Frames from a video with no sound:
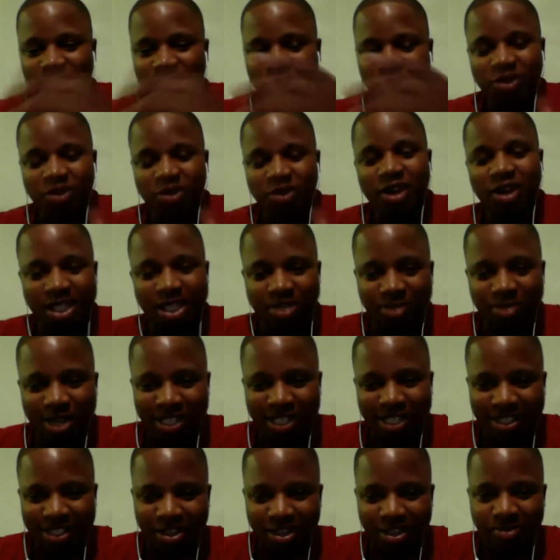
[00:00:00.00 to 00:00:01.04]
trends
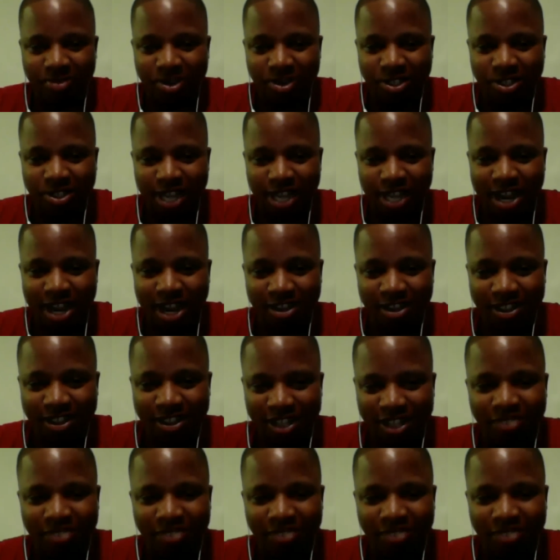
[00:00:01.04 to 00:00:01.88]
based on the personalities.